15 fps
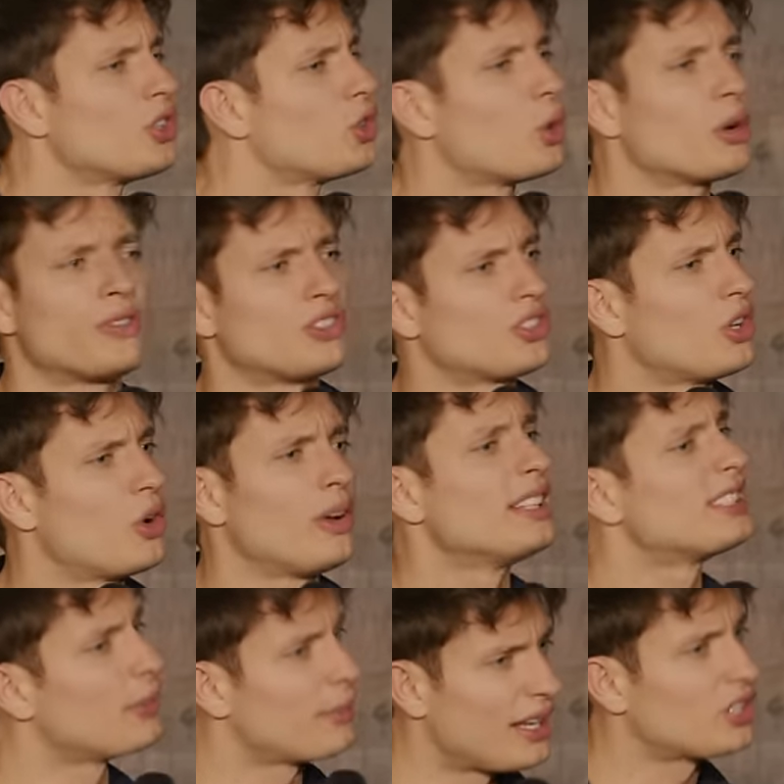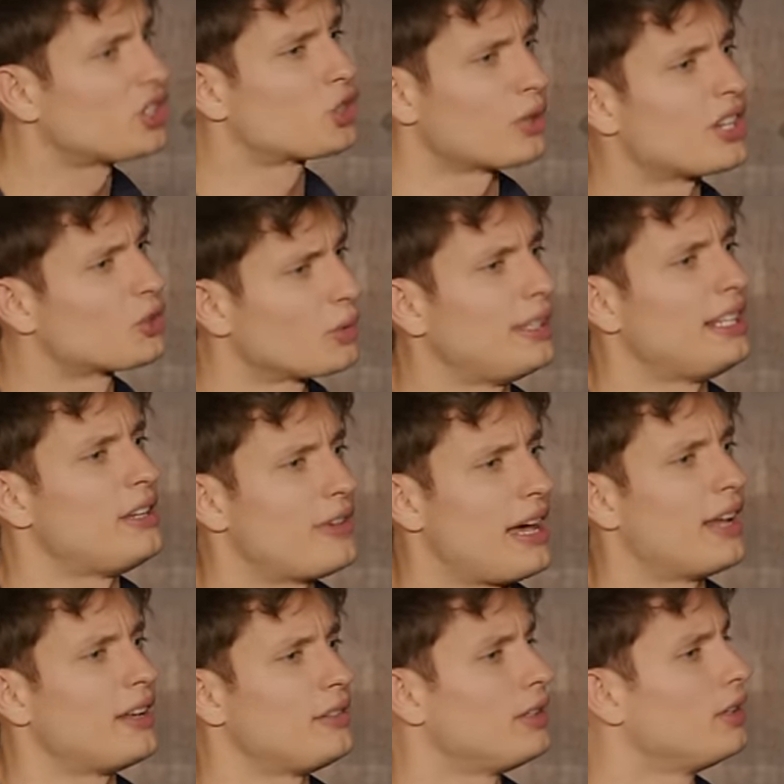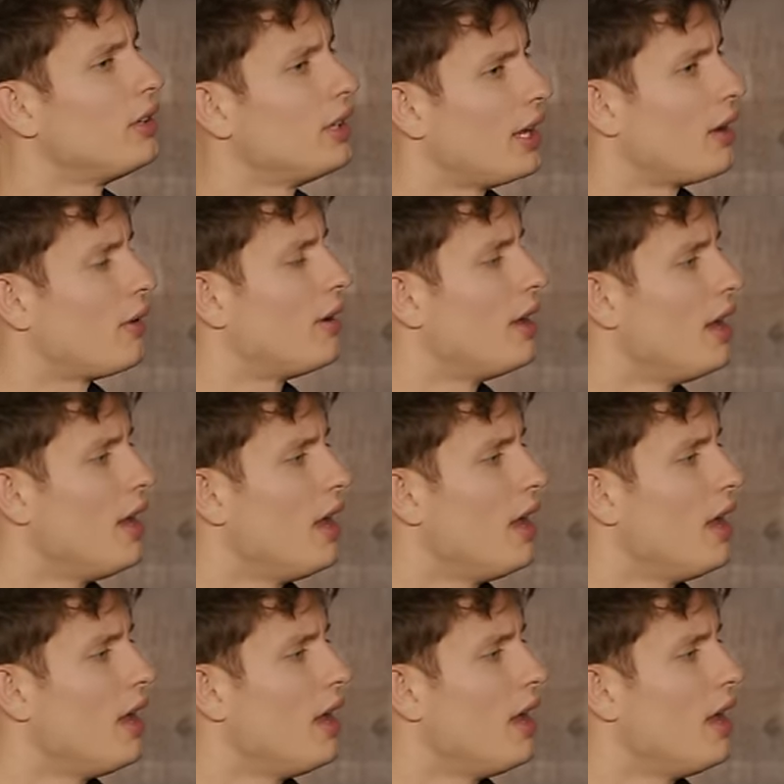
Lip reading: endorphins going. Get some of that stress relief out of you, you know.